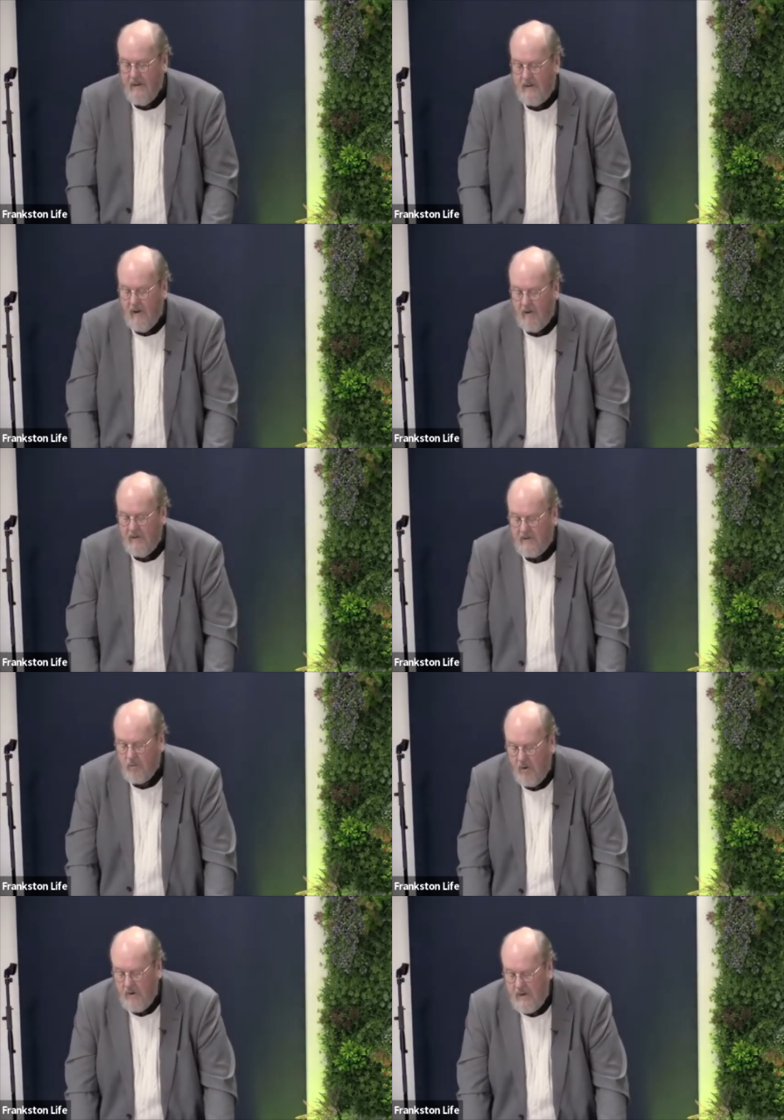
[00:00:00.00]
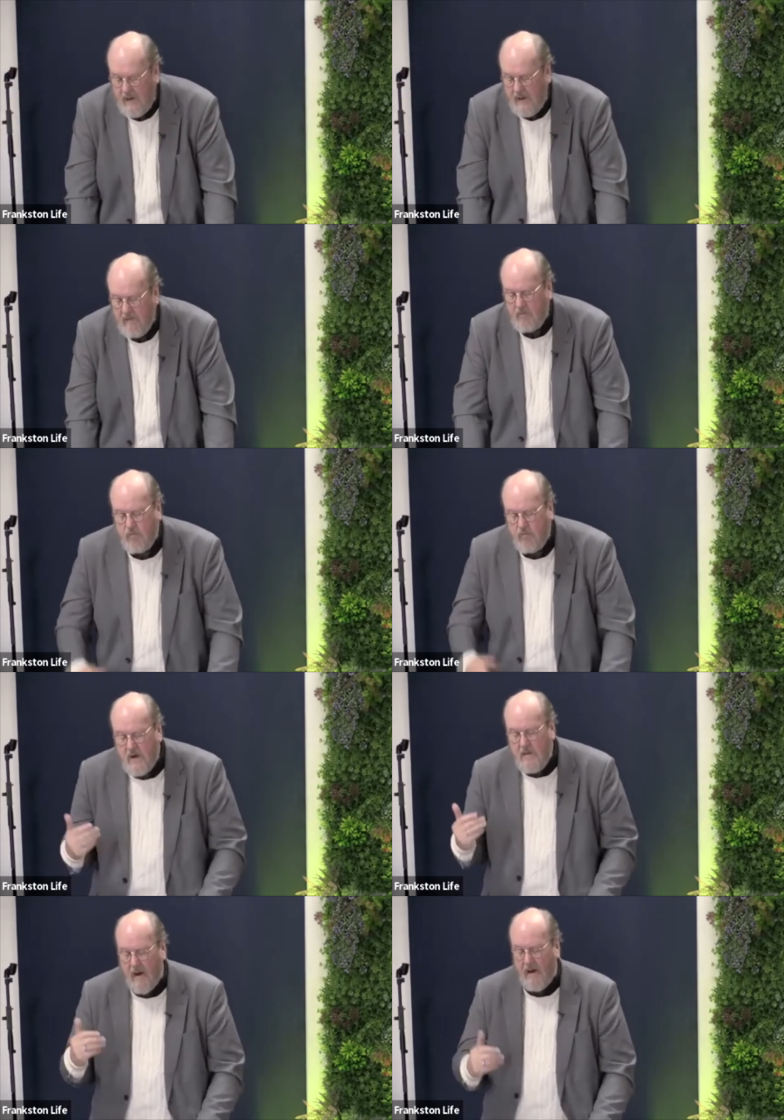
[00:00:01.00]
You know, this word here is
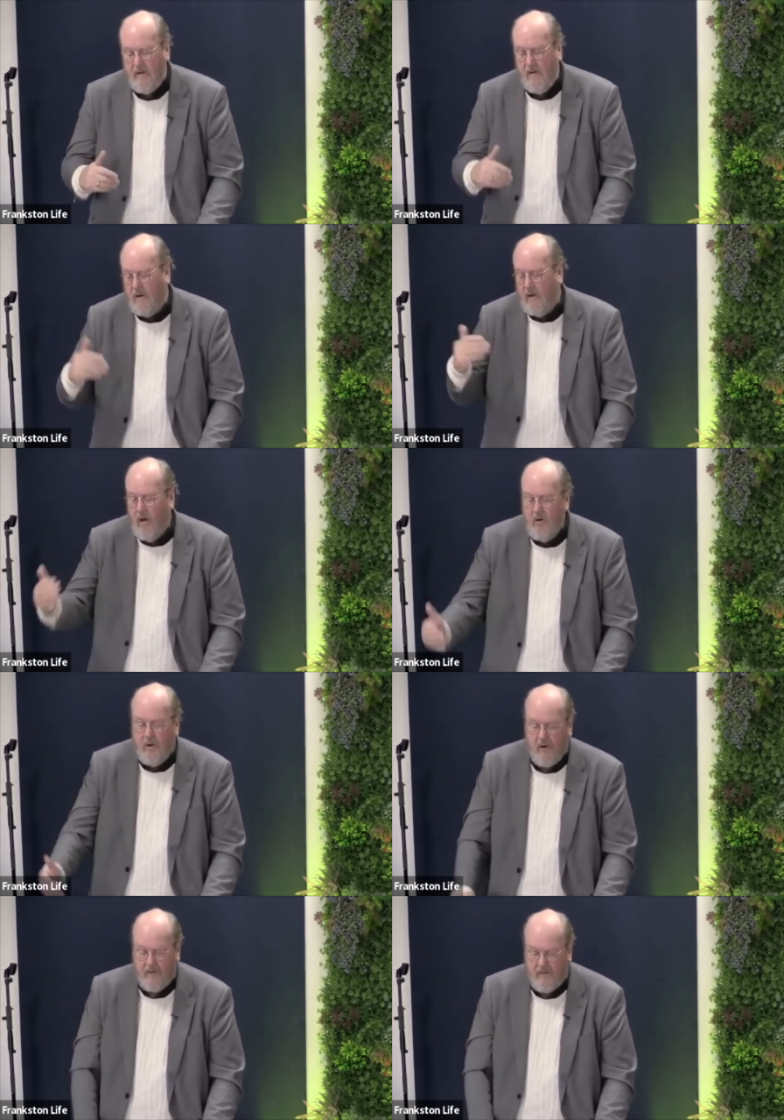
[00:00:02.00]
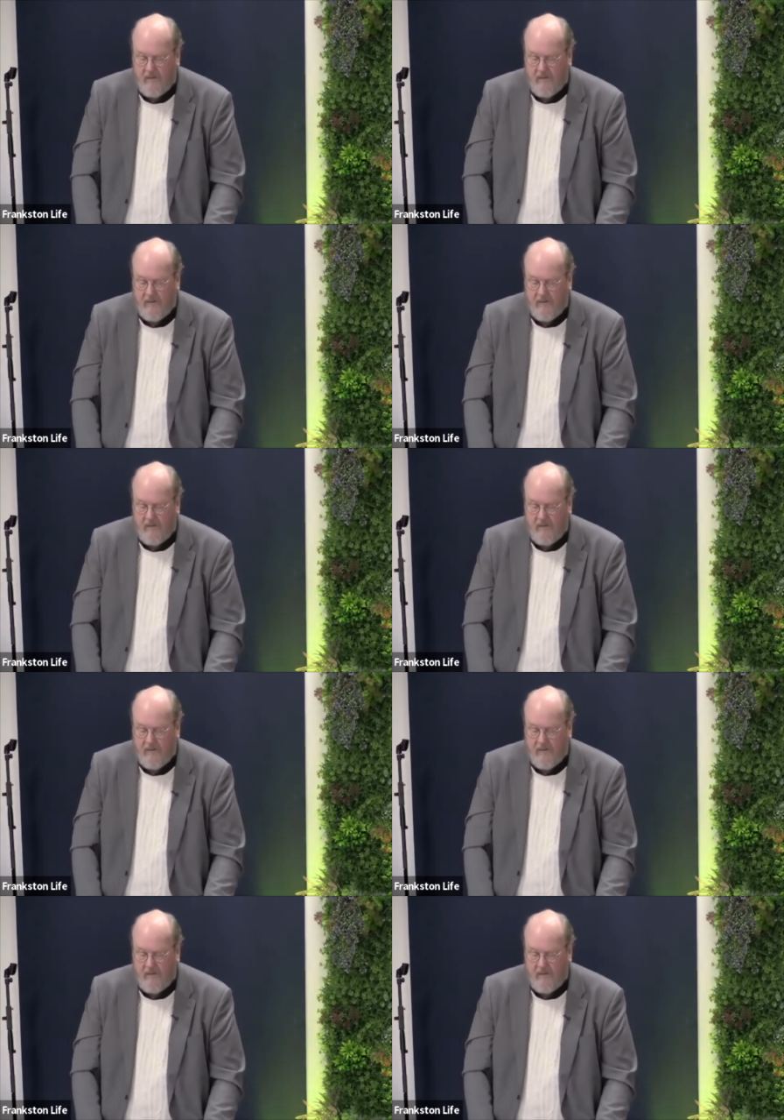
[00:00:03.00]
rhema, not logos.